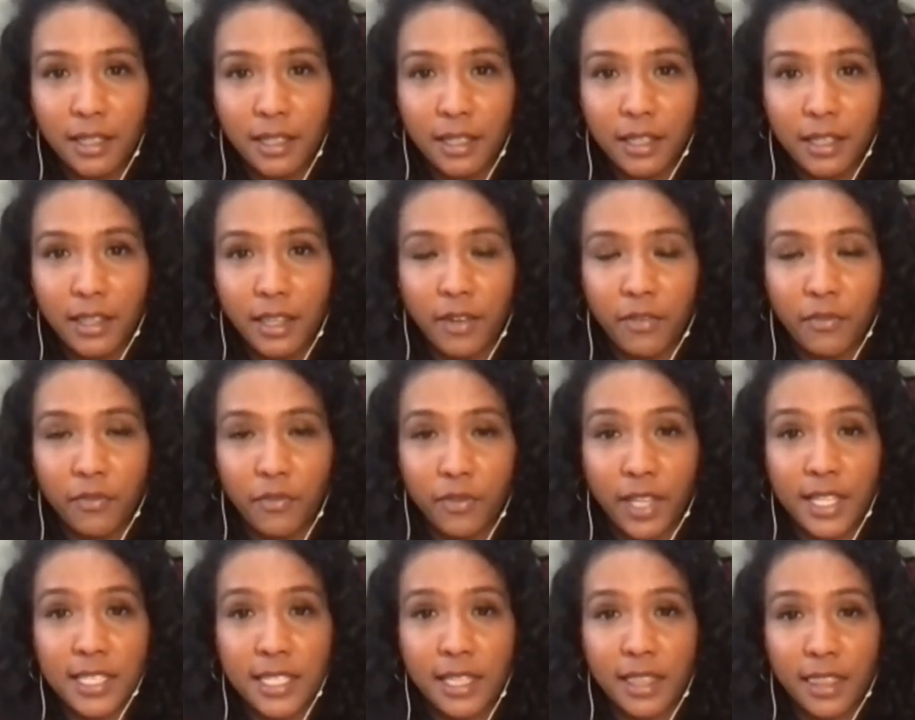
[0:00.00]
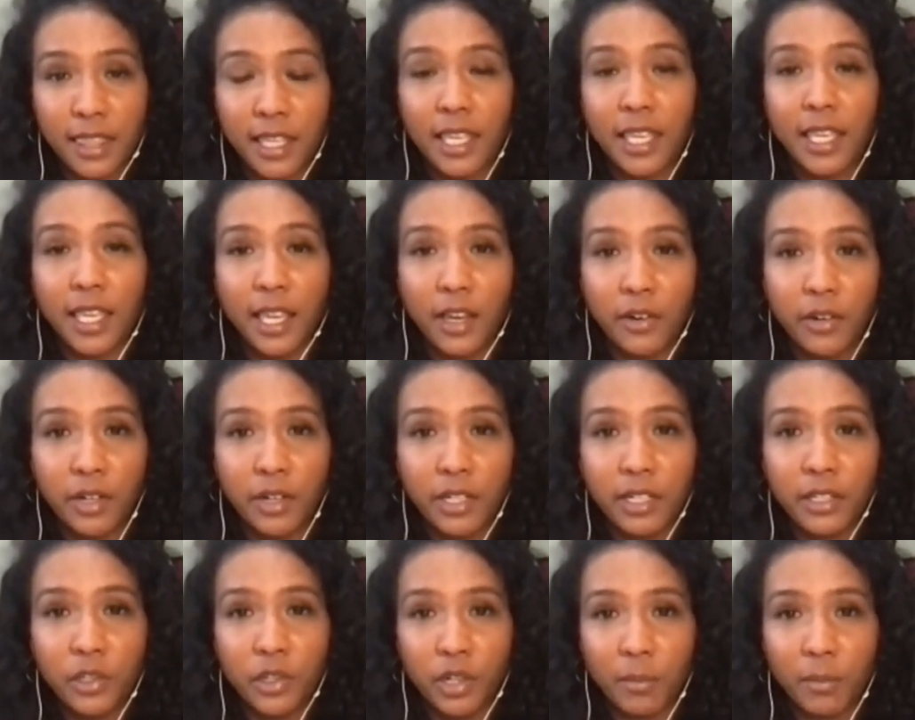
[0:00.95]
There's a thinking
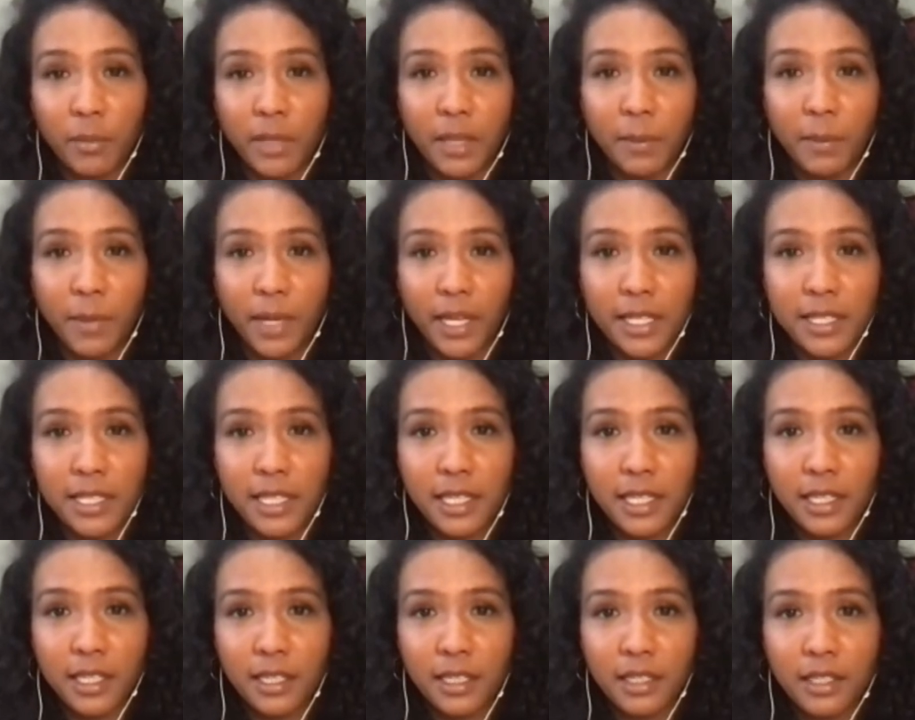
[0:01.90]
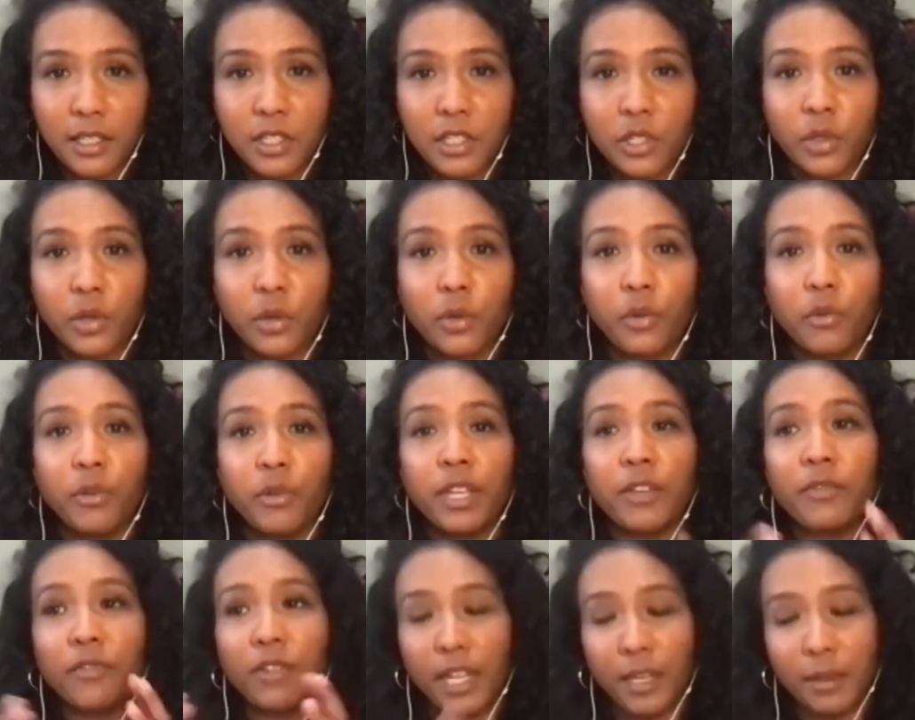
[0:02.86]
error. You're minimizing. So
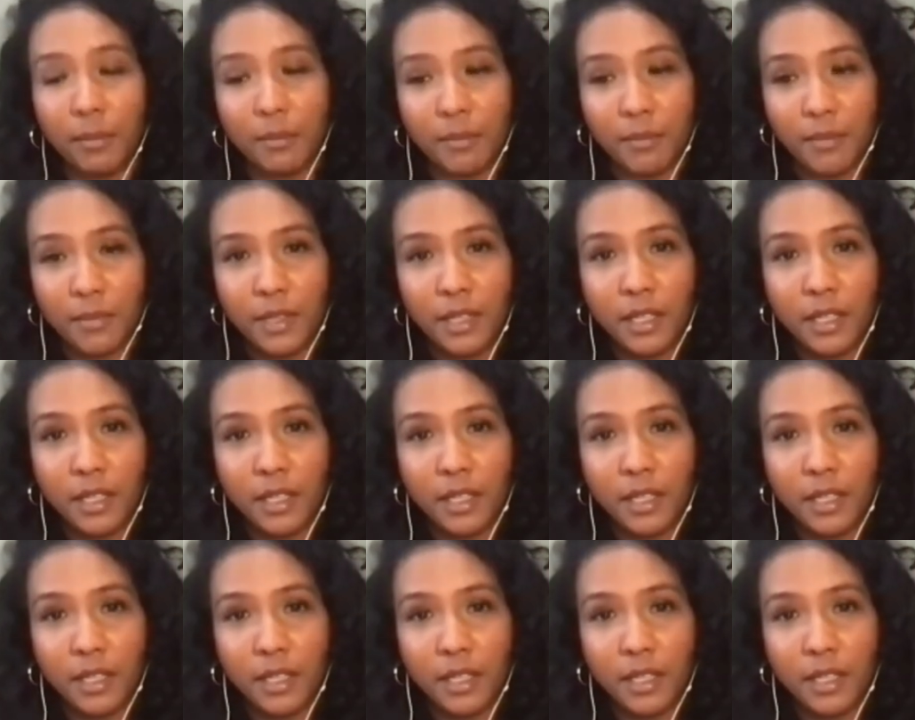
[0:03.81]
reframe.